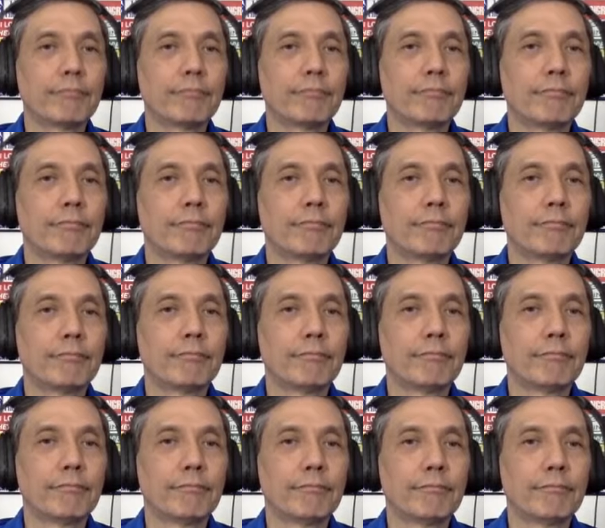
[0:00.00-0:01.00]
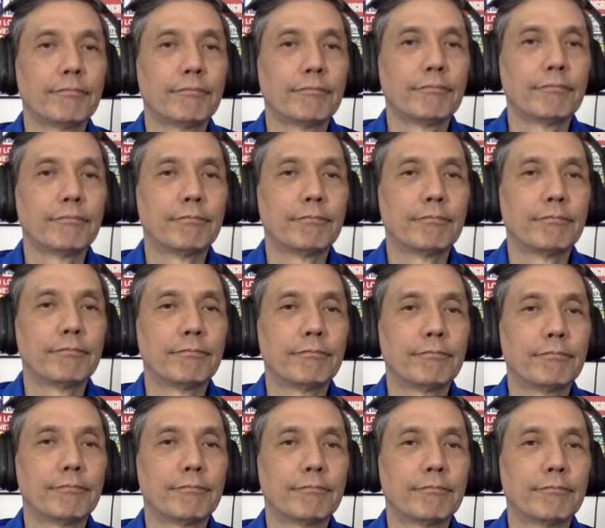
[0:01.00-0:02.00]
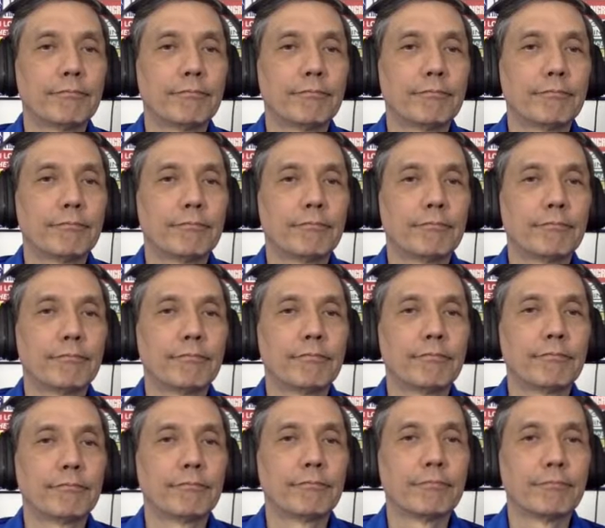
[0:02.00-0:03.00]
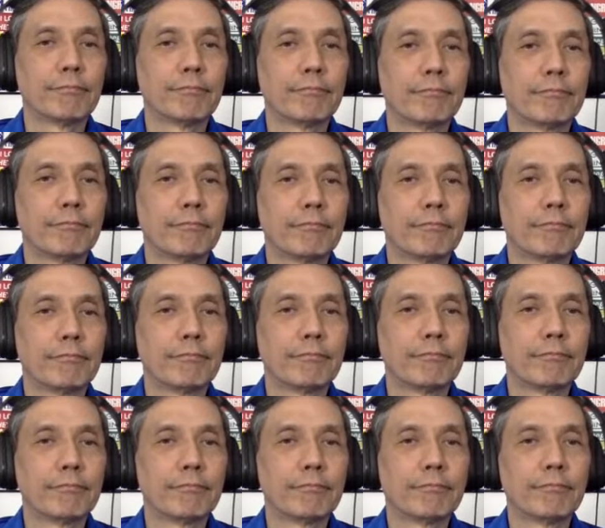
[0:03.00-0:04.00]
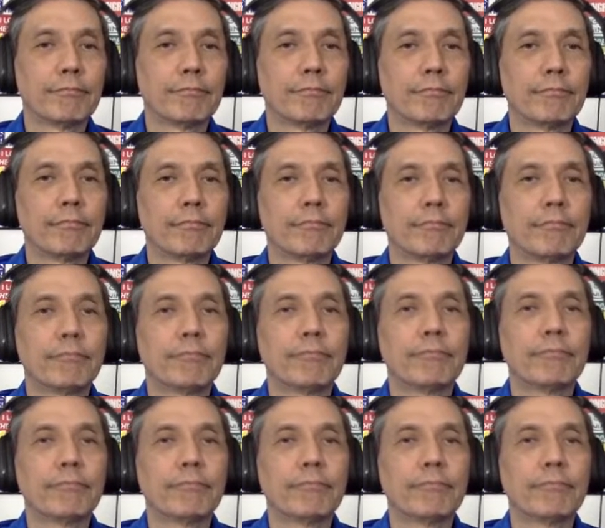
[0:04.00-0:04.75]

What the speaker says: This person isn't speaking.